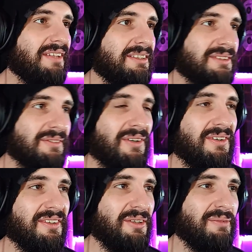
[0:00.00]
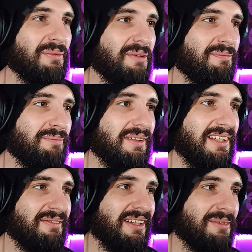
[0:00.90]
this wasn't recorded, nobody would
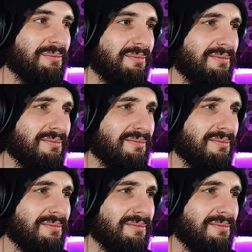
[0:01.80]
believe him.